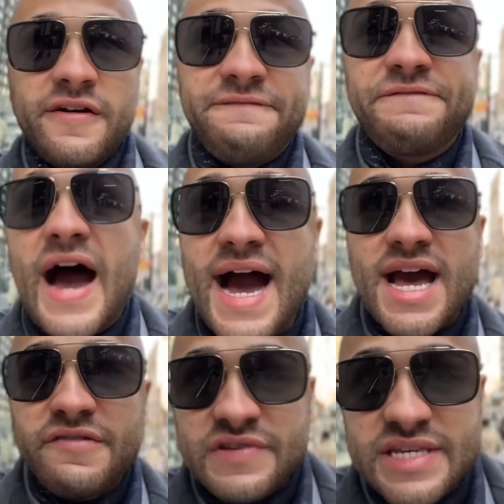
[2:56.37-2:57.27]

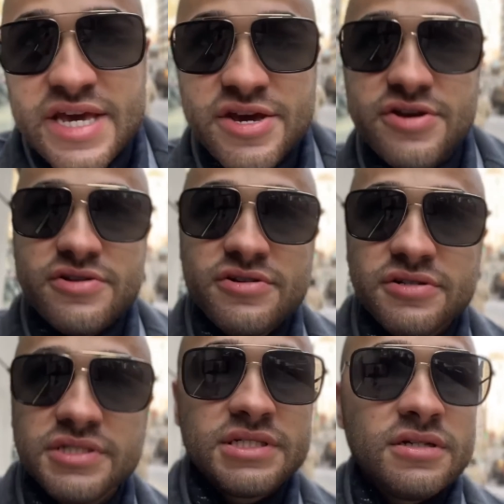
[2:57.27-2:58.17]
5
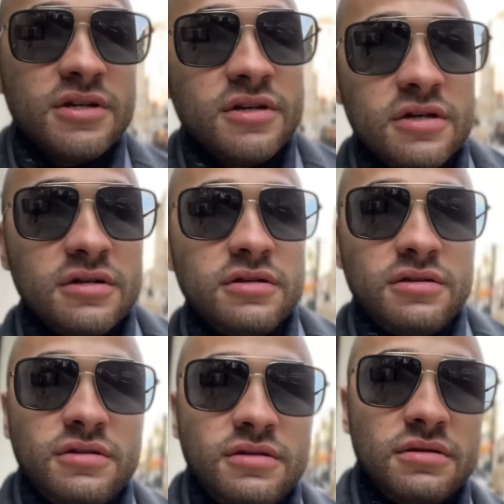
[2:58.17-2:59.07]
years,
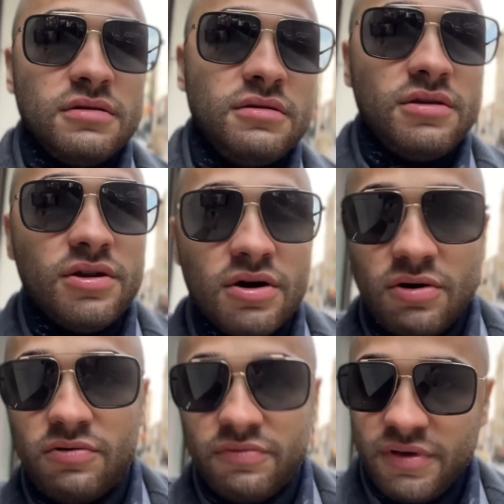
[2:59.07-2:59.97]
you
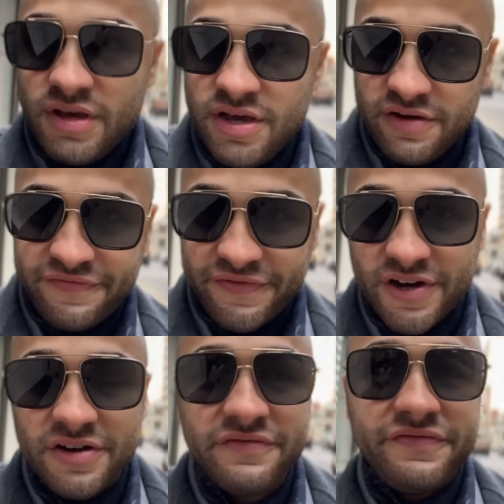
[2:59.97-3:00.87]
know,
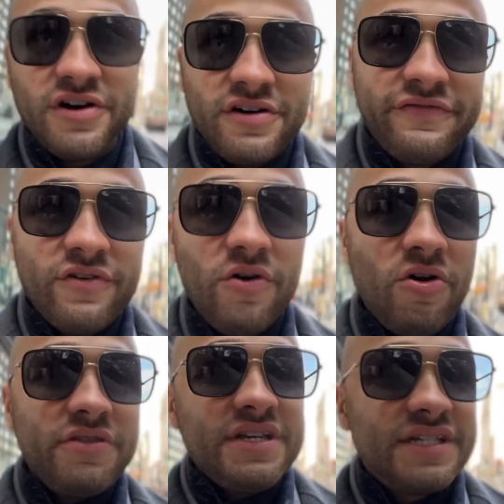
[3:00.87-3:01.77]
for
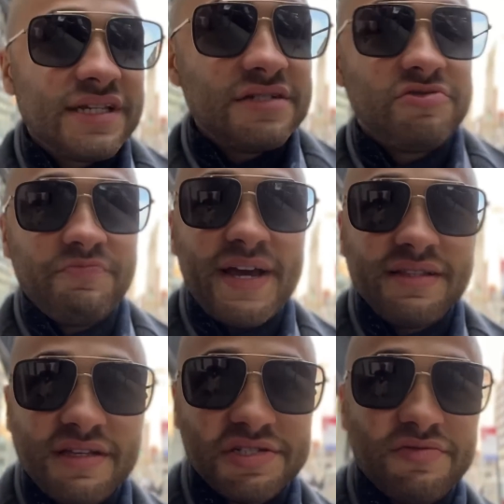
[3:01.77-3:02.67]
all these central bank
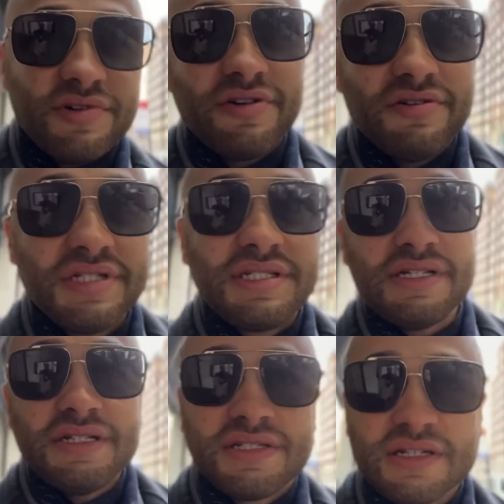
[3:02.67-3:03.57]
digital
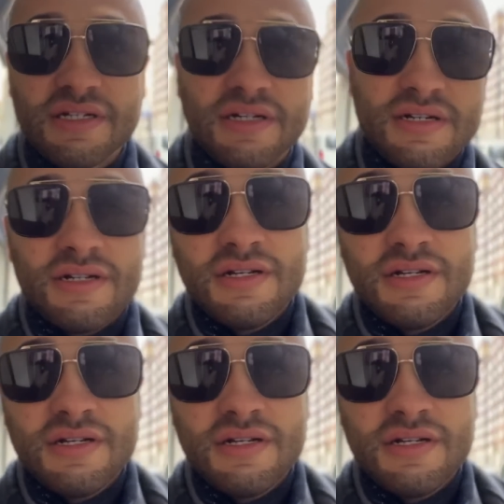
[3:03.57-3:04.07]
currencies to